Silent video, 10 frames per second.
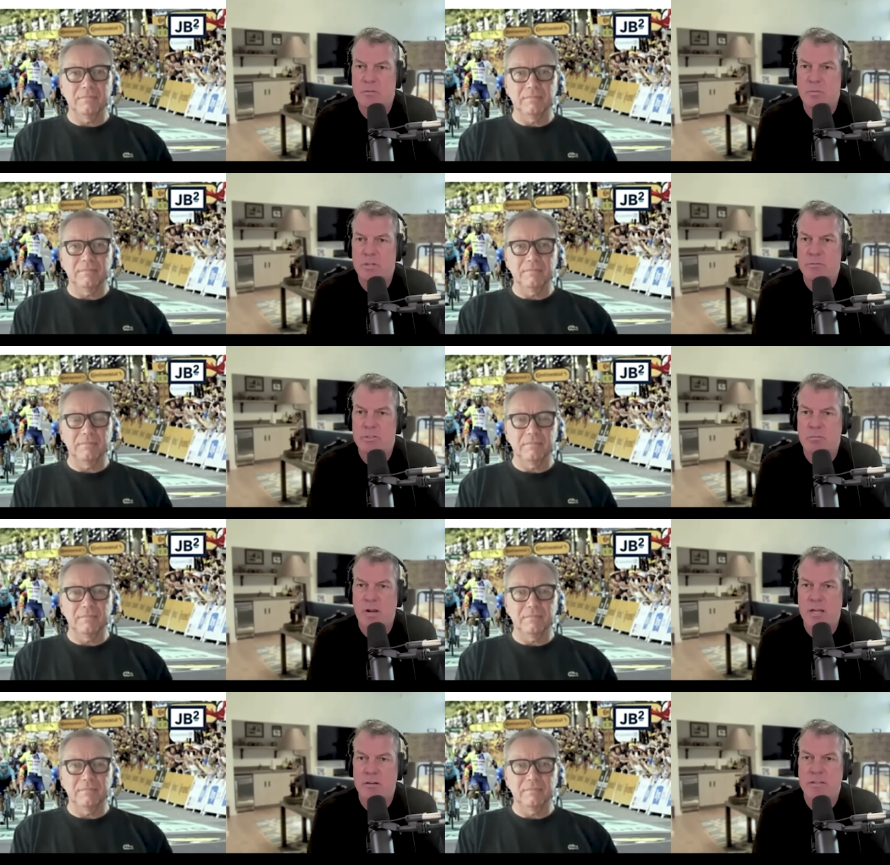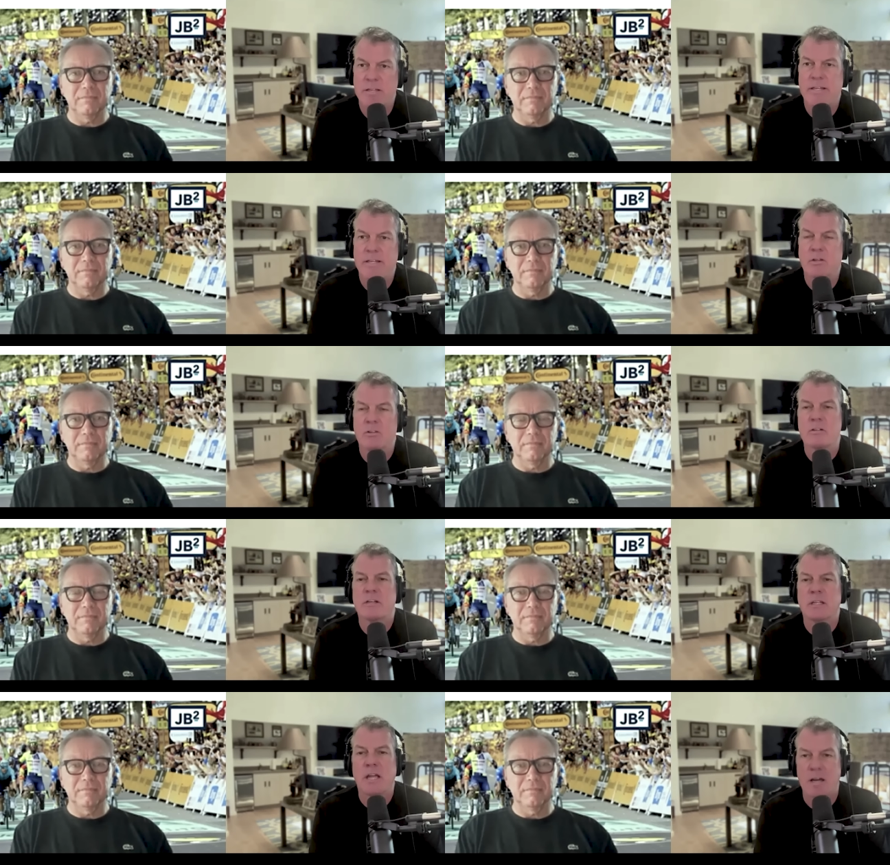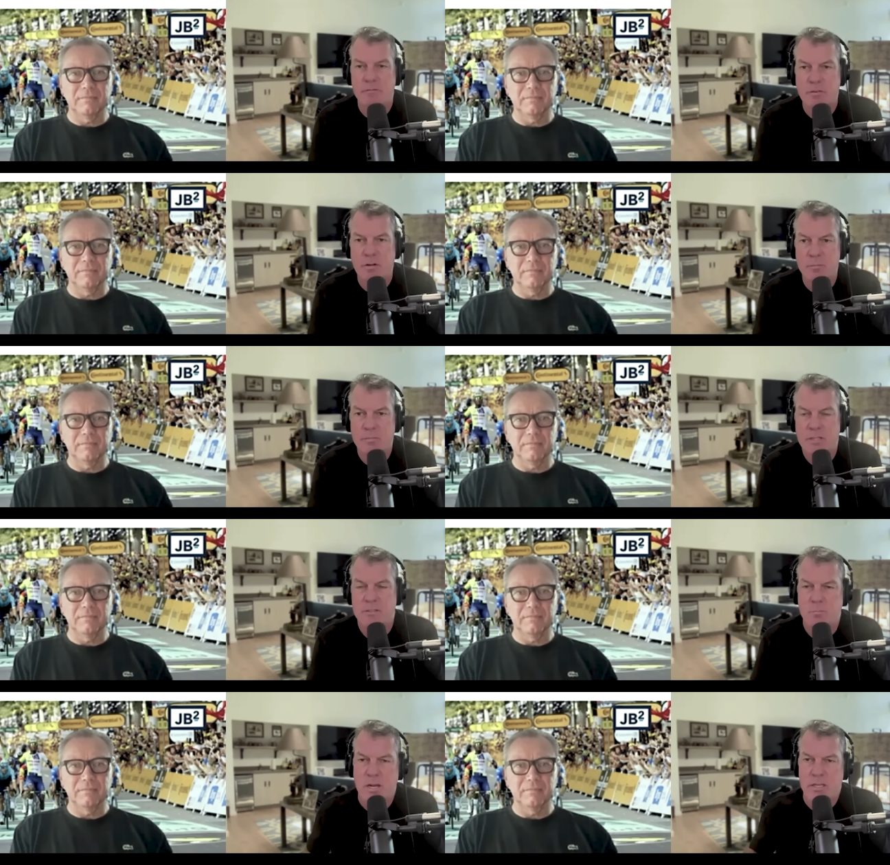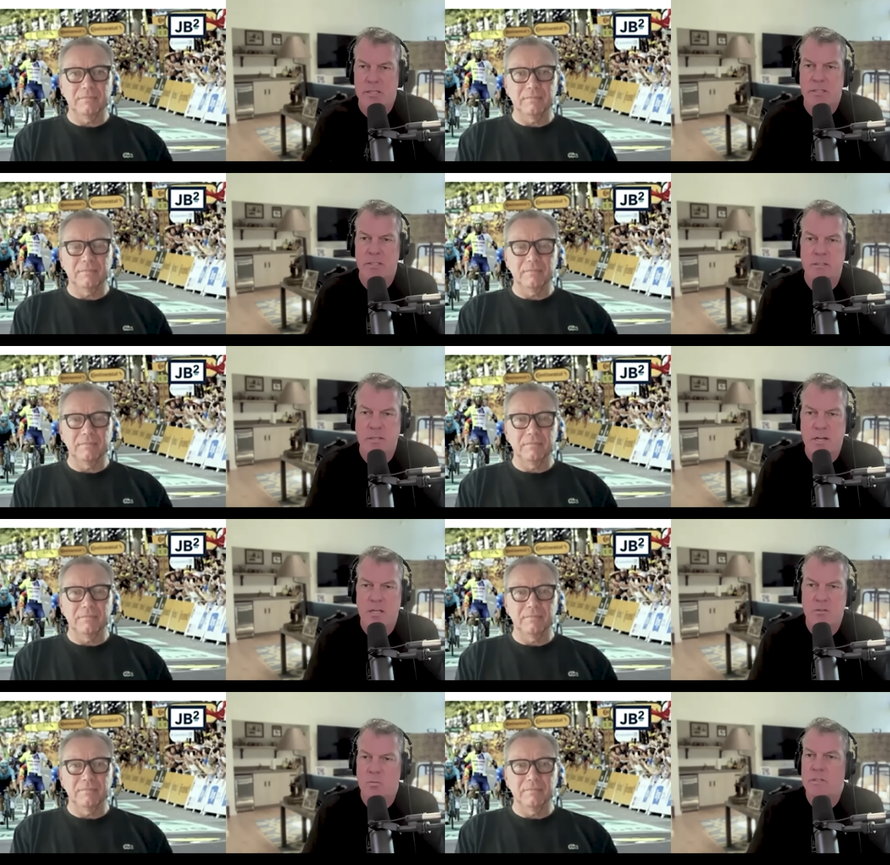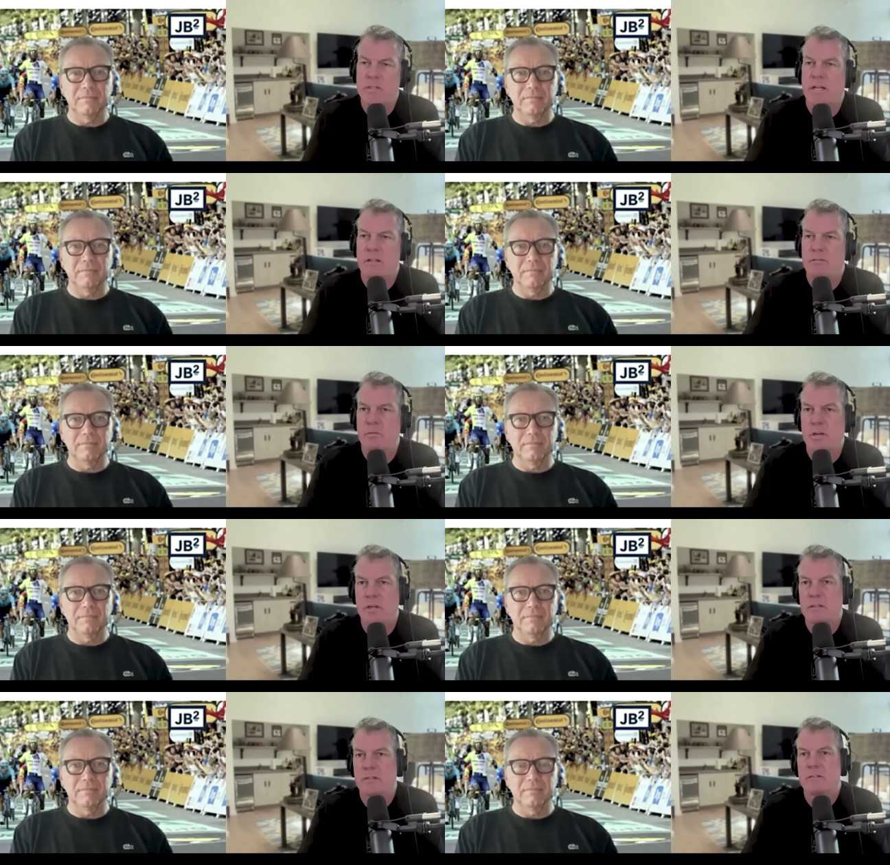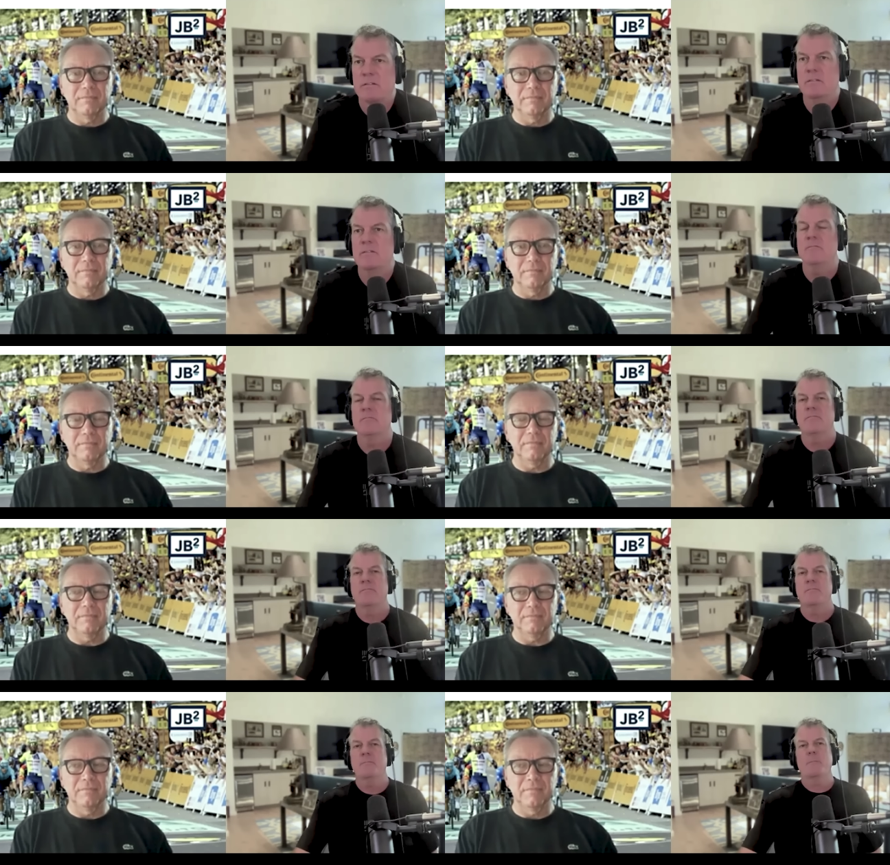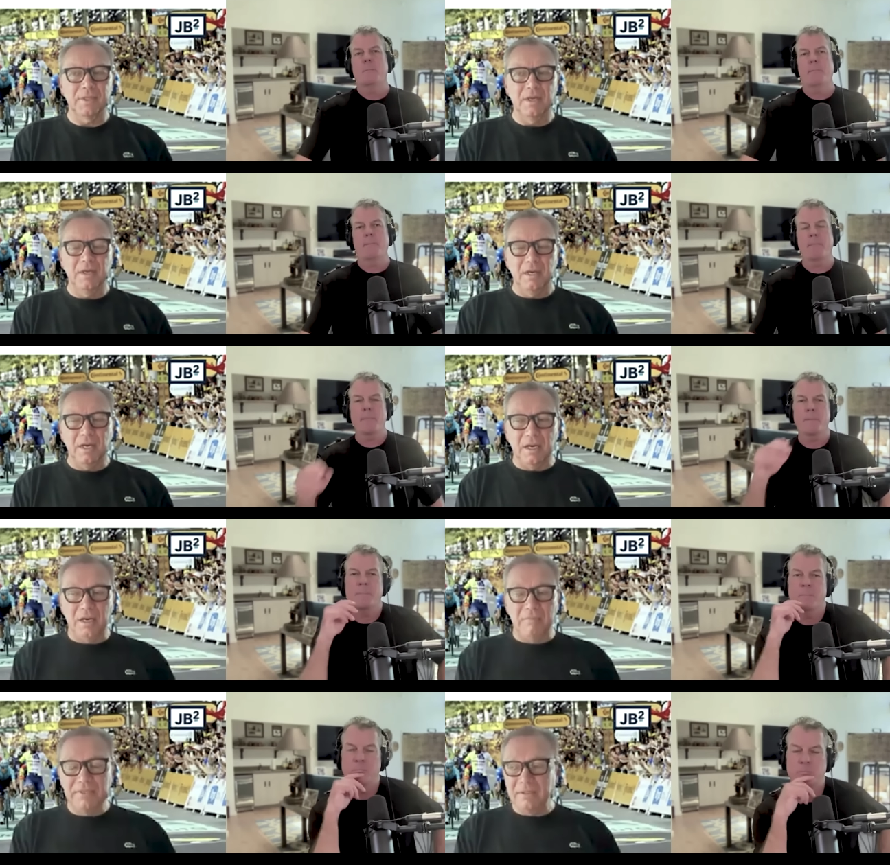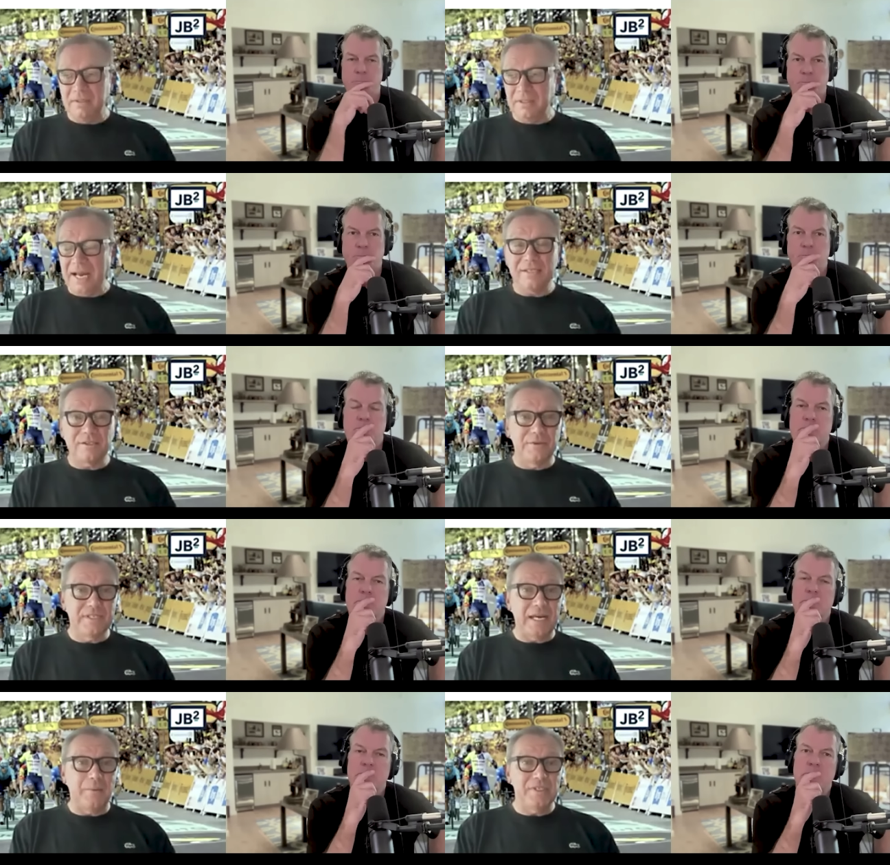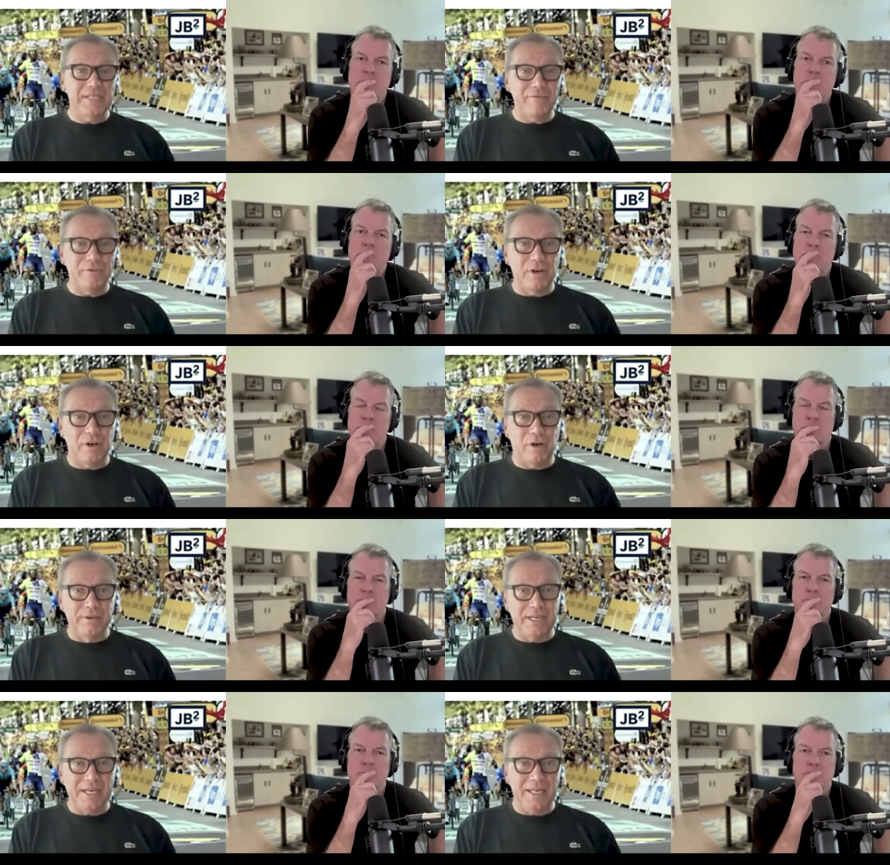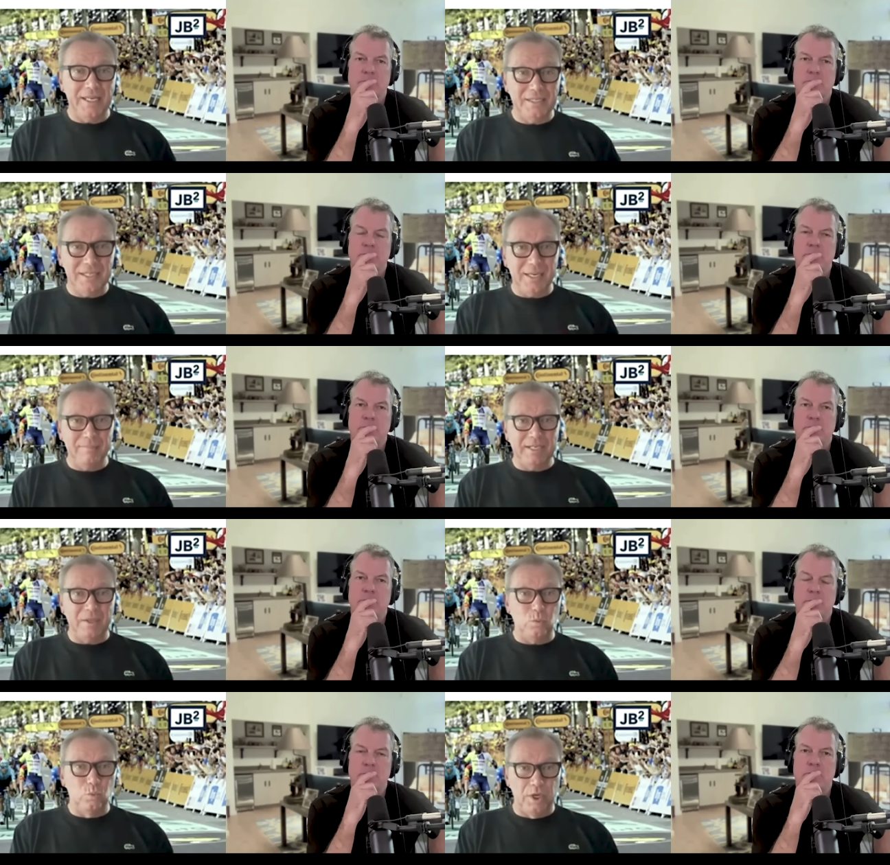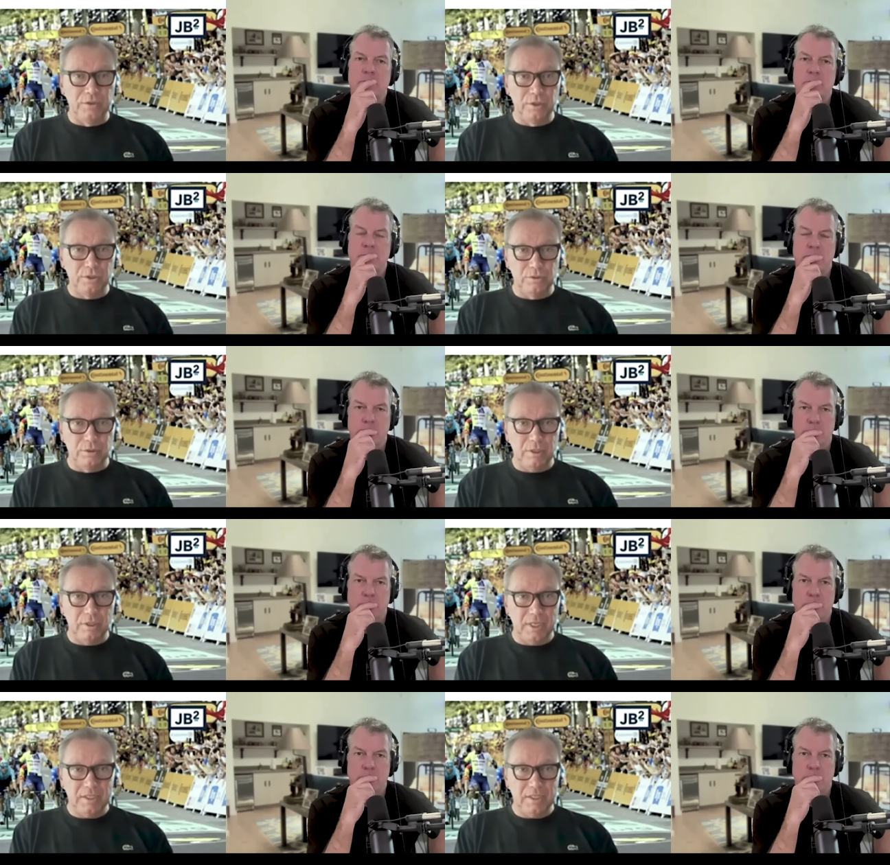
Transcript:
Speaker 1: when he was a writer that he learned a lot from? That's Mike in Cottonwood, California.
Speaker 2: Mm-hmm. Um, the answer is I was never on a team that won the tour as a